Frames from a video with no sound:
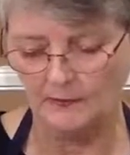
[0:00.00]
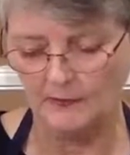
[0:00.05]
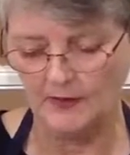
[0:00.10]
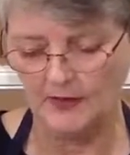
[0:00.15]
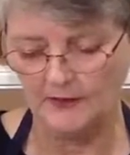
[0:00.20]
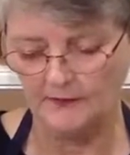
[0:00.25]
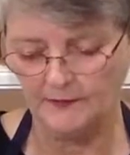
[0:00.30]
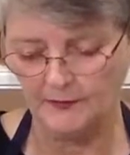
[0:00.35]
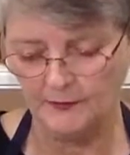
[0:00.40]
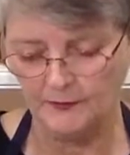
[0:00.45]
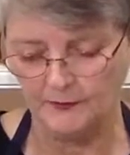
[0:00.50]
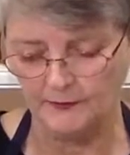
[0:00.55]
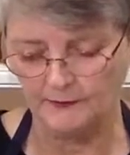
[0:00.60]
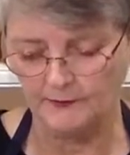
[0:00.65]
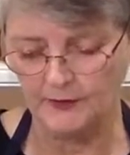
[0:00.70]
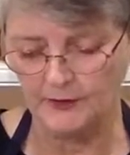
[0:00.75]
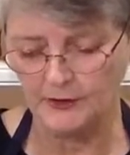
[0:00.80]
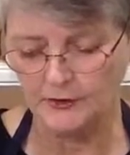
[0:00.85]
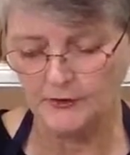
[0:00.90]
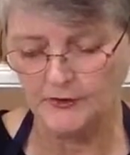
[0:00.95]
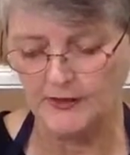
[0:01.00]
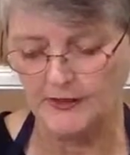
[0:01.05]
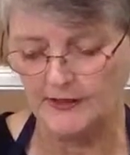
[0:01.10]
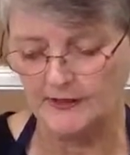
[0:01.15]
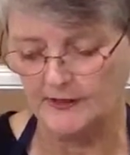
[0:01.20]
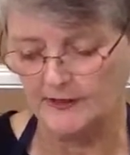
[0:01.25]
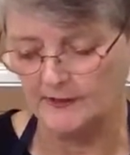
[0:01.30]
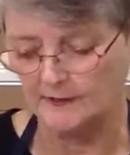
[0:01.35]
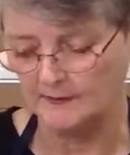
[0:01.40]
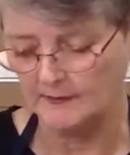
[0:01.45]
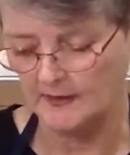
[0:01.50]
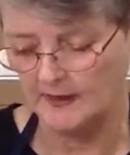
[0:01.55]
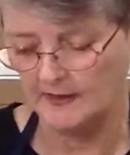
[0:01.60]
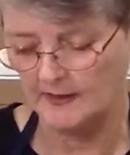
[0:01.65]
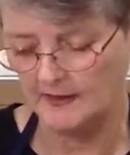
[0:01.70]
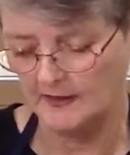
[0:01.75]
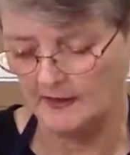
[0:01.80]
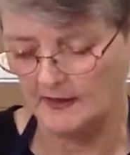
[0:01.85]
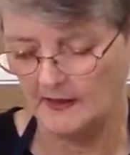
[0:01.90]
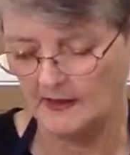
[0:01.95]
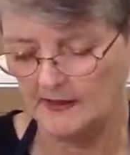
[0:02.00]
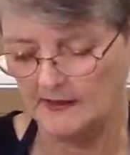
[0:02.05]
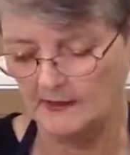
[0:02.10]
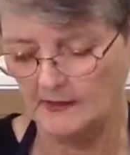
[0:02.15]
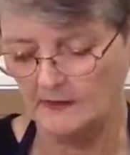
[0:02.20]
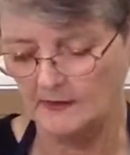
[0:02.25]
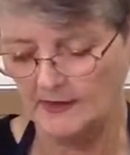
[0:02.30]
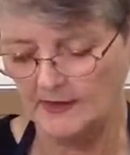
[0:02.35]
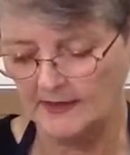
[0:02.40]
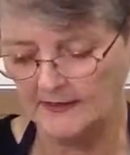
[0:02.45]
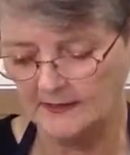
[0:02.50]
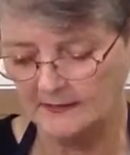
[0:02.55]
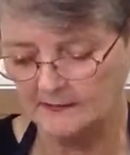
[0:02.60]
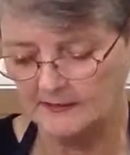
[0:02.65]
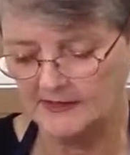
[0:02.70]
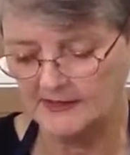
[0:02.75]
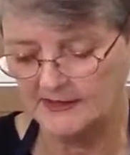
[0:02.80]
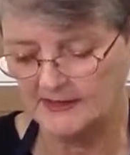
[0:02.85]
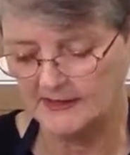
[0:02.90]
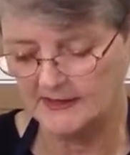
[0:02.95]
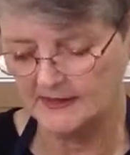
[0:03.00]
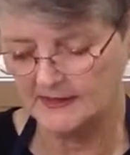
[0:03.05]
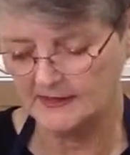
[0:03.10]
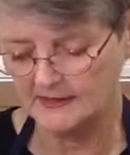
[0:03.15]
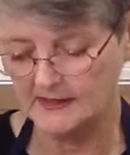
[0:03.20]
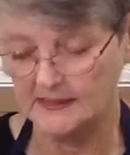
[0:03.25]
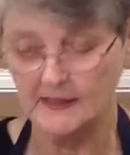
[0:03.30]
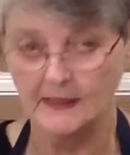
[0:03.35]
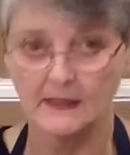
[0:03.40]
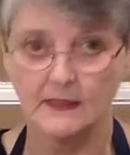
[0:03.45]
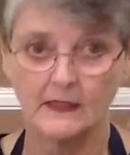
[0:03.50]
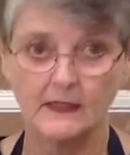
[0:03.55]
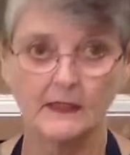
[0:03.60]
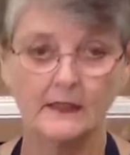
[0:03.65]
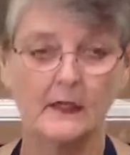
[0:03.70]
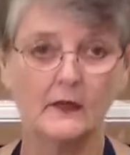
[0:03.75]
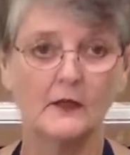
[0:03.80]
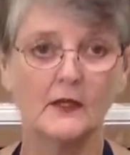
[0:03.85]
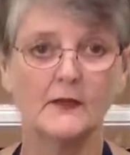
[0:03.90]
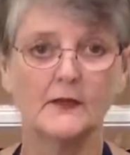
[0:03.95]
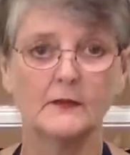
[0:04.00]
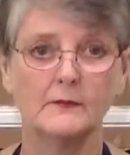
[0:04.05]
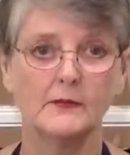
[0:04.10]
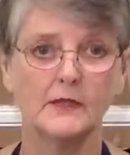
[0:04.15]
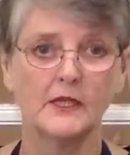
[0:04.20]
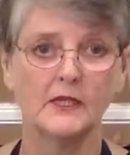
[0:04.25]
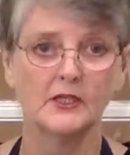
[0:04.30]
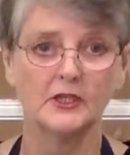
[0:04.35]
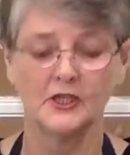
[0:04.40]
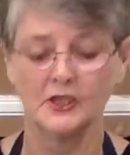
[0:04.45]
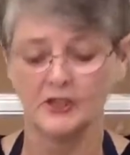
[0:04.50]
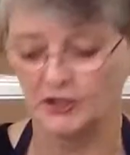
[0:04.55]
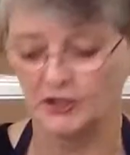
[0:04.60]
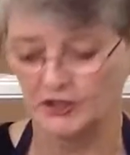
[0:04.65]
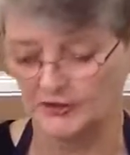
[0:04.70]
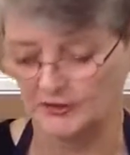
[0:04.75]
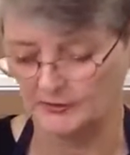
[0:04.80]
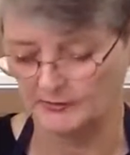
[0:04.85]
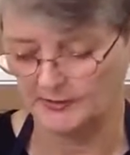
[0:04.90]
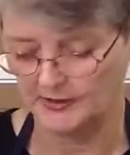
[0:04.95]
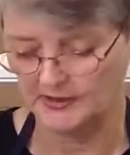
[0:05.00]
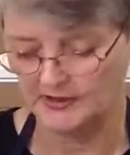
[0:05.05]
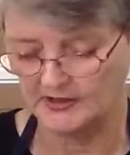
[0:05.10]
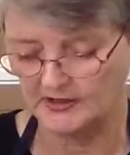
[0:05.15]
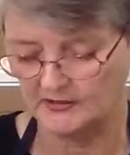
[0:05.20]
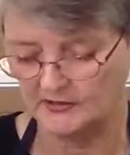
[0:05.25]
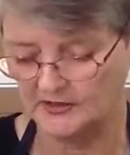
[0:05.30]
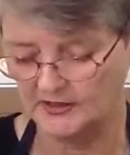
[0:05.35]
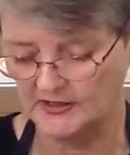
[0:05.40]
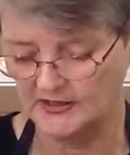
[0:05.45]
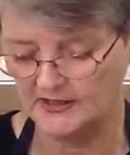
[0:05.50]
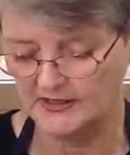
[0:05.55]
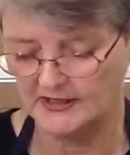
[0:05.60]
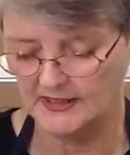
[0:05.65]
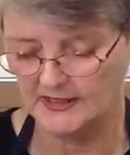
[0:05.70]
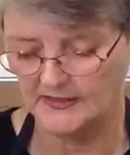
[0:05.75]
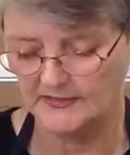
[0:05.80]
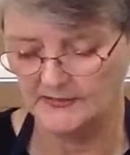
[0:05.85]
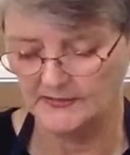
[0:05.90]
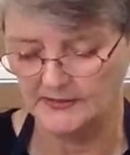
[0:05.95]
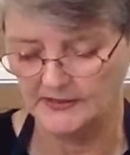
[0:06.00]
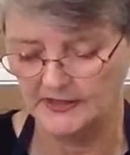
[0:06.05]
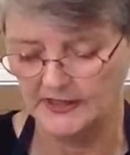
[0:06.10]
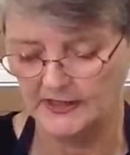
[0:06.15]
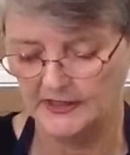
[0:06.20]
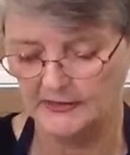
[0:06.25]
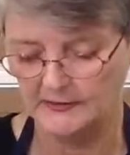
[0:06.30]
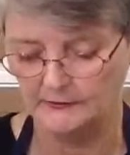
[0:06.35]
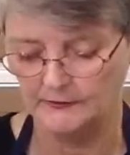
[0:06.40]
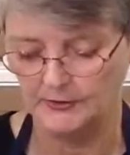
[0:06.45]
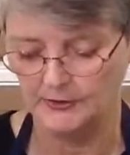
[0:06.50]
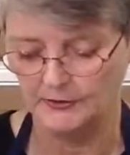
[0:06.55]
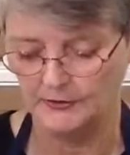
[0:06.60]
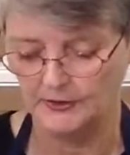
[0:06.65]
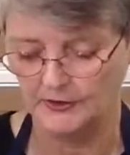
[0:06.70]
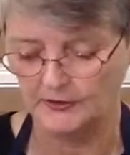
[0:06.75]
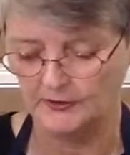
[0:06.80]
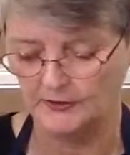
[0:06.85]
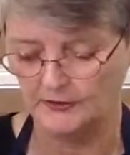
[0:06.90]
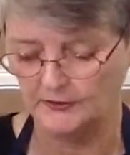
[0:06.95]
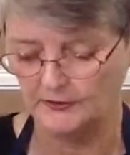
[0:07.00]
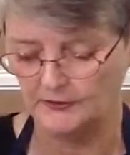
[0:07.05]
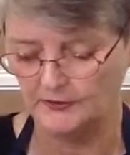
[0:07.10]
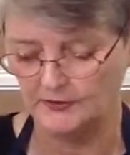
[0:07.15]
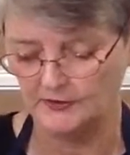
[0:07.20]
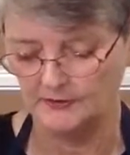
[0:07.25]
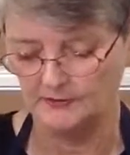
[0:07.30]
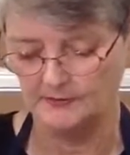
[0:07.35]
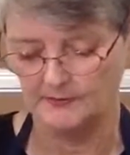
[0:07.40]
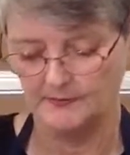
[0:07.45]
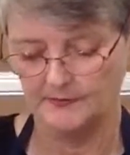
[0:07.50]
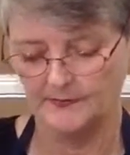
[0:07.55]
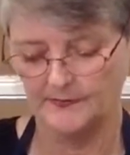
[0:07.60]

if you refrigerate them, don't let them touch other, because they'll stick together and tear when you go to use them.